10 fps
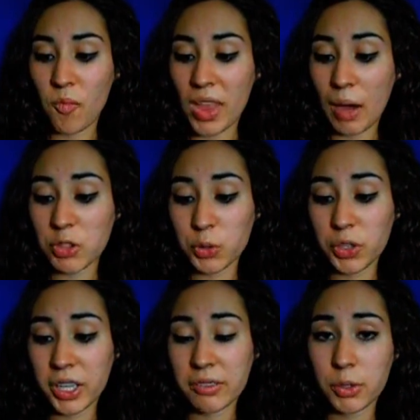I was really
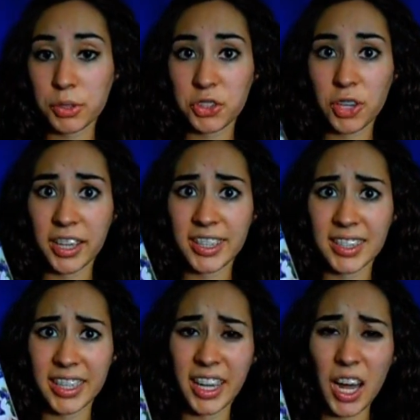looking forward to trying this,
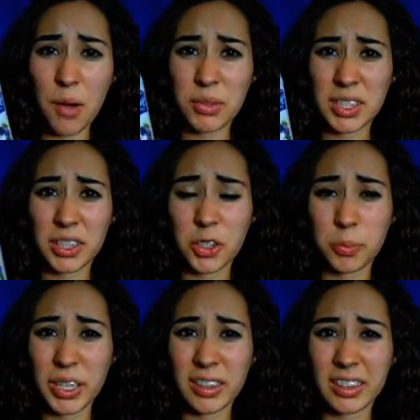and again, I was a little
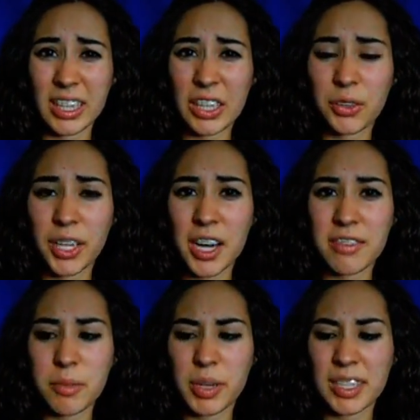bit leery of
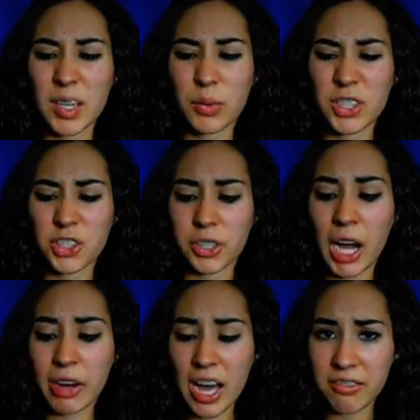it because I wasn't sure
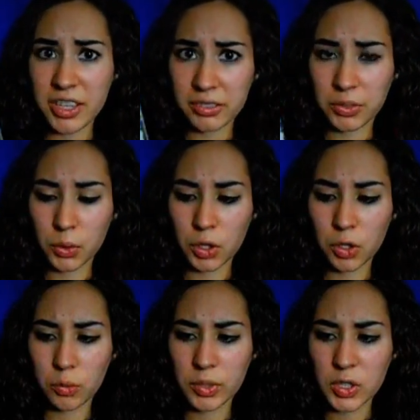how heavy the
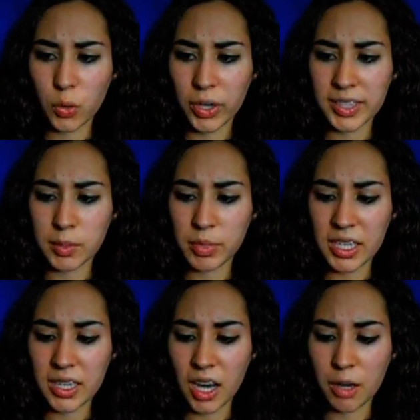floral was going to
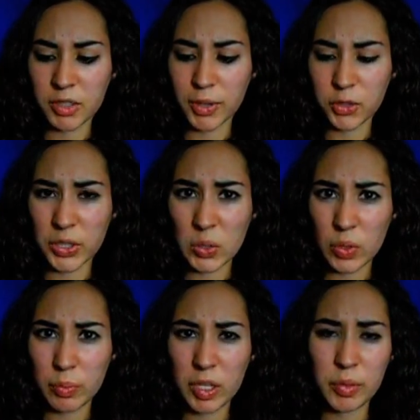be, especially
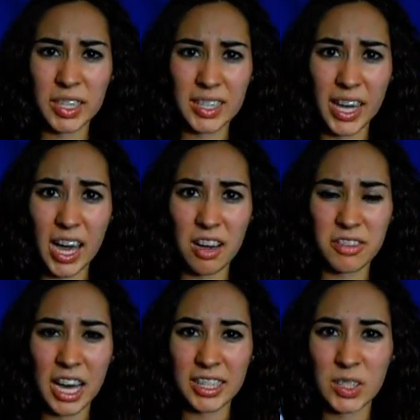sweet pea, because I have
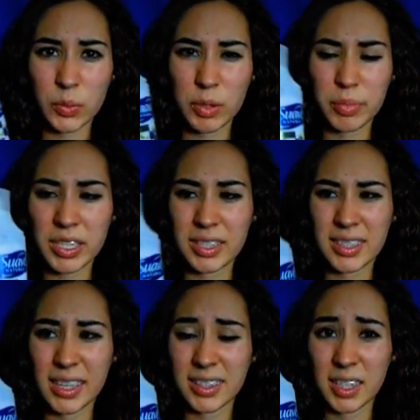had sweet pea
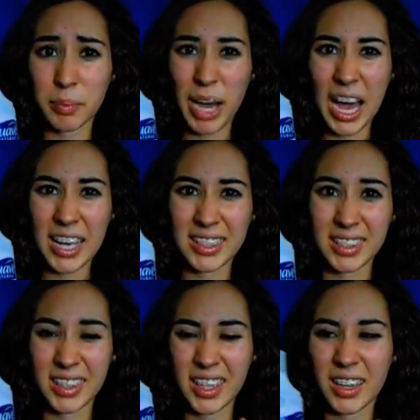scents in the past
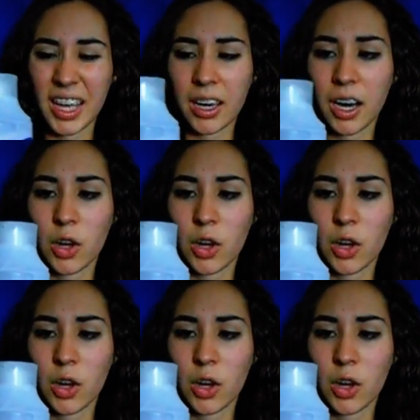and they got